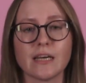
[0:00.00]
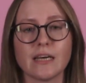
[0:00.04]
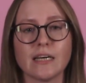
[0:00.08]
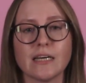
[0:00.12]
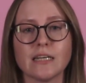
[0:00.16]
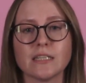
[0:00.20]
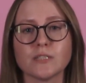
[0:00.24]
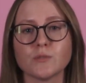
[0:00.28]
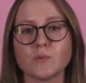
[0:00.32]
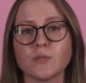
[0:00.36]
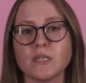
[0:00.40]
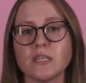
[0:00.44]

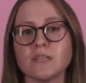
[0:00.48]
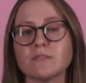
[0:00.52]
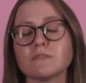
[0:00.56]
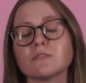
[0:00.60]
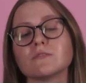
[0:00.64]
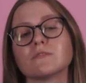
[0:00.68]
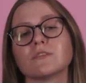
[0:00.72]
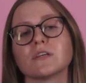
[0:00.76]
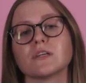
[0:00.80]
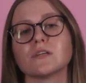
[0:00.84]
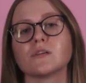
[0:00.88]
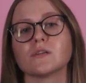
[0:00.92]
and we
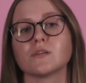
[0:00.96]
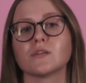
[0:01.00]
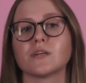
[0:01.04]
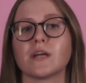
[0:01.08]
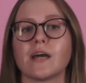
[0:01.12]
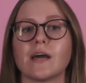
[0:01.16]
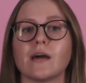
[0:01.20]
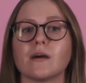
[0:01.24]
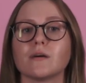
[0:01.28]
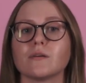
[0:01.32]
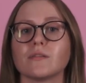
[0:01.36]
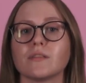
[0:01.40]
even figured
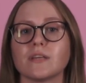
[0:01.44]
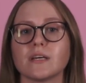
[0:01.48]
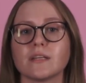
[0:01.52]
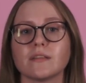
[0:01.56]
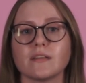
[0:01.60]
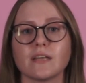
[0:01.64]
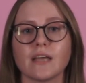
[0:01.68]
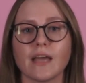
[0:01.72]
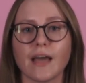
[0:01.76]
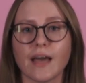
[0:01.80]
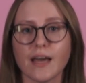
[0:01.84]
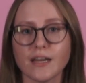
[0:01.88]
out that
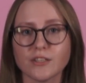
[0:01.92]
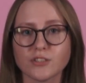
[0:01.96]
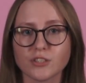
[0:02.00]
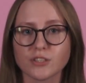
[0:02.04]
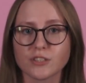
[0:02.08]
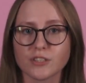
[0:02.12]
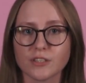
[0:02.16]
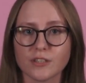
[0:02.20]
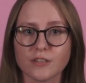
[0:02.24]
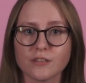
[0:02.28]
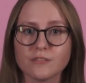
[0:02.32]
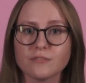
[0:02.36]
the
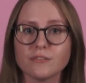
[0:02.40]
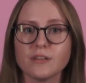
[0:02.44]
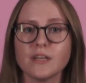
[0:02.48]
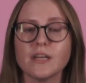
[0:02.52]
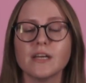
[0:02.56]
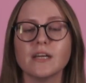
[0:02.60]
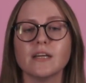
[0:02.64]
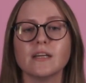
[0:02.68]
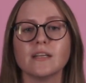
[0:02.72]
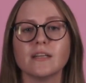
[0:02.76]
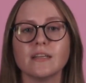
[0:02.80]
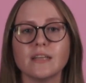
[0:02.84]
adjective
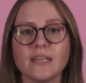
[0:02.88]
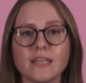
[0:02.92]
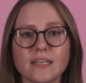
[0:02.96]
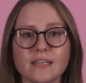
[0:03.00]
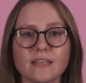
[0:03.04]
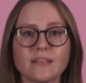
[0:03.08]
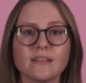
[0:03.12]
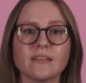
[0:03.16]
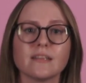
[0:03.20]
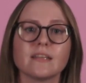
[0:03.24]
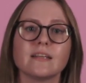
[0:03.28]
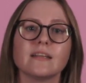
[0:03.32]

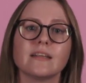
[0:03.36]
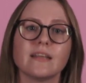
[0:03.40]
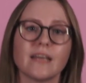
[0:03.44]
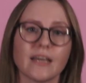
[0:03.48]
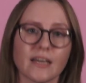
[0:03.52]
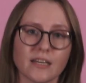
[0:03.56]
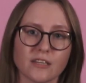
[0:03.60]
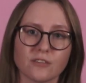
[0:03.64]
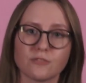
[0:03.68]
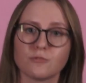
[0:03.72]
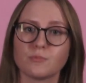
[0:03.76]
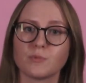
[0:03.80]
needed the
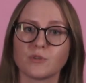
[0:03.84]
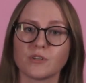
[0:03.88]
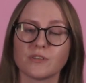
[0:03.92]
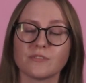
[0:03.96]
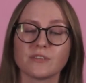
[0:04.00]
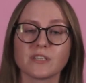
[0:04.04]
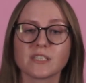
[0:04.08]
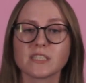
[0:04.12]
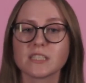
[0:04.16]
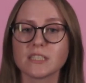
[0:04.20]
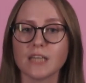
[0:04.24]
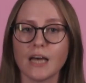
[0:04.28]
negative
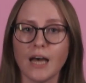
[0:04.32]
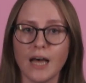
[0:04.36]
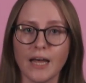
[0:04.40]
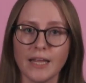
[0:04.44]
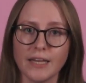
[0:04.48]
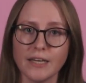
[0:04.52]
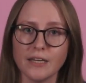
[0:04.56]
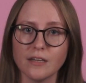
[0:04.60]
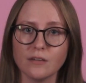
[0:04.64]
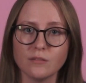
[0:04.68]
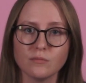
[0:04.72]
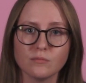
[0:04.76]
prefix
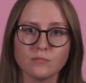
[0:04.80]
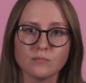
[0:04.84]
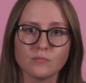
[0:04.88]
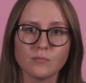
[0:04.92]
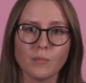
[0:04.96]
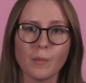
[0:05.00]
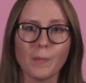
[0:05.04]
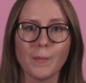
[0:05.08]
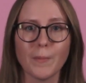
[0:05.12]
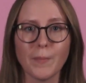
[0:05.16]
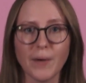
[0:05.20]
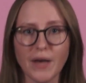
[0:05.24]
un.
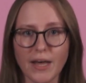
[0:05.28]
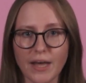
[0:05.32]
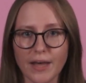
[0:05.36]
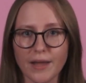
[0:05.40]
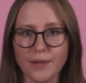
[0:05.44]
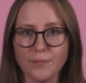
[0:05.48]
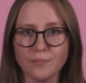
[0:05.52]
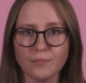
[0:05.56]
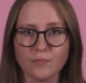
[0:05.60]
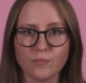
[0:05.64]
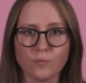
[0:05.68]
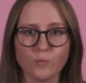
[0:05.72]

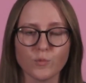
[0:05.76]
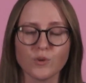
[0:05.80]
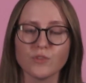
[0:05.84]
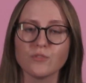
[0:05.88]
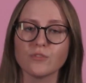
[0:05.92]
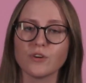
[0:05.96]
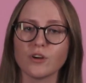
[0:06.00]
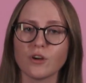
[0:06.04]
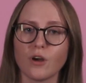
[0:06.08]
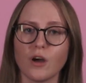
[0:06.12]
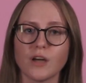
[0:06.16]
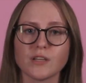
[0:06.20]
But we
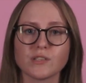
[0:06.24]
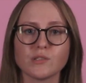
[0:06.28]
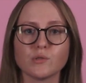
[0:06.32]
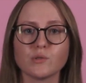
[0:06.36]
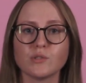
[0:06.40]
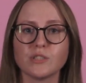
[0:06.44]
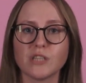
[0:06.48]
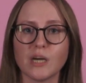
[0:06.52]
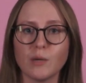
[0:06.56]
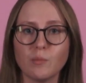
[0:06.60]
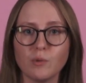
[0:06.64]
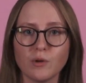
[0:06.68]
forgot to
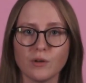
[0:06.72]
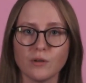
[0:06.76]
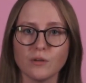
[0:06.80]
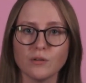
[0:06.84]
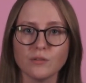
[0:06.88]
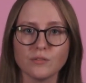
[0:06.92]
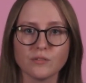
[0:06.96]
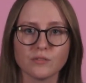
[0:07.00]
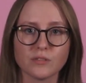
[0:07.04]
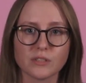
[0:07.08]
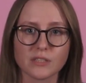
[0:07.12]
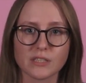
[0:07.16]

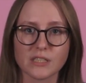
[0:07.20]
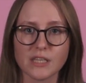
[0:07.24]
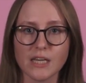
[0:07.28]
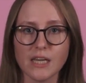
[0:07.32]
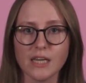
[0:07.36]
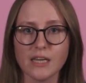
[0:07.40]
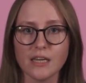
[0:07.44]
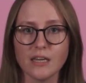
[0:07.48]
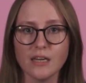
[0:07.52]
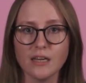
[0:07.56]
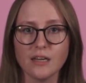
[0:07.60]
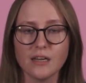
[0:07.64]
double the
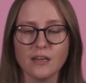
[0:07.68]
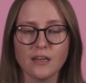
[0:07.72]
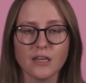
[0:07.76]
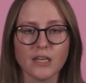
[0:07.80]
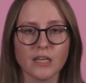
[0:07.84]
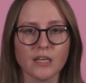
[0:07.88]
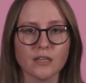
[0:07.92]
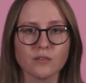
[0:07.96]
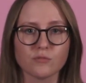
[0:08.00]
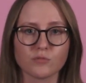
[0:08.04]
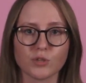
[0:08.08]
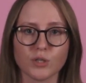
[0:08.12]
T
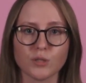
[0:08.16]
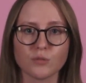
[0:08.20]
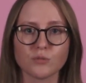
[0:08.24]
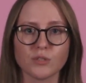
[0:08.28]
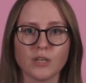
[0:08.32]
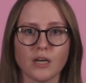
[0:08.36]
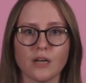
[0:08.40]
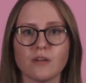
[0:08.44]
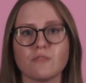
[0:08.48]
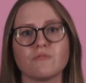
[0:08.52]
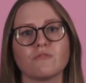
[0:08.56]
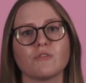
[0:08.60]
and wrote
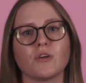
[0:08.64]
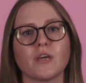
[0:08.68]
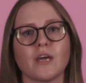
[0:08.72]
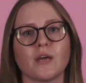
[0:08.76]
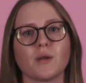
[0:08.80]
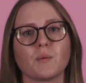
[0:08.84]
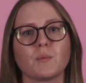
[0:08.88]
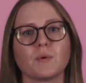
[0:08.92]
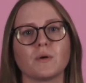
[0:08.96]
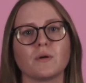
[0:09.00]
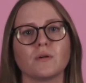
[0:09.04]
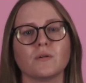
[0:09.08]

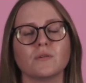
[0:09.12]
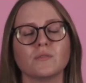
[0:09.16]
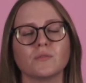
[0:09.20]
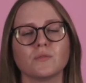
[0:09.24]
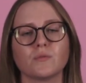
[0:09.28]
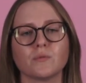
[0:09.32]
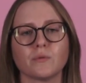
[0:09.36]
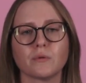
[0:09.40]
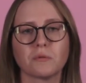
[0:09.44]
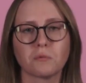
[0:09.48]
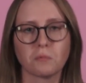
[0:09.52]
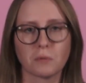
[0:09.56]
unforgettable
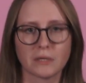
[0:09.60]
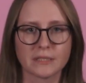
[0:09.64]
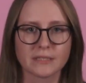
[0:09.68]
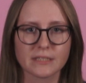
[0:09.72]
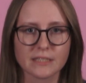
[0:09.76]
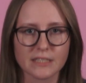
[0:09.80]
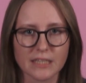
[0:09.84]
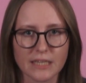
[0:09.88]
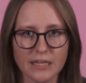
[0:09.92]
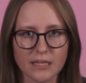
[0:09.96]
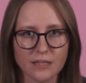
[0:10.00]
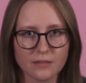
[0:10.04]
with 1
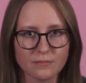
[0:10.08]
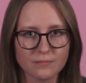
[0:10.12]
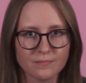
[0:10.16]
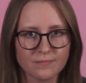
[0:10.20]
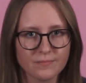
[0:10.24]
T.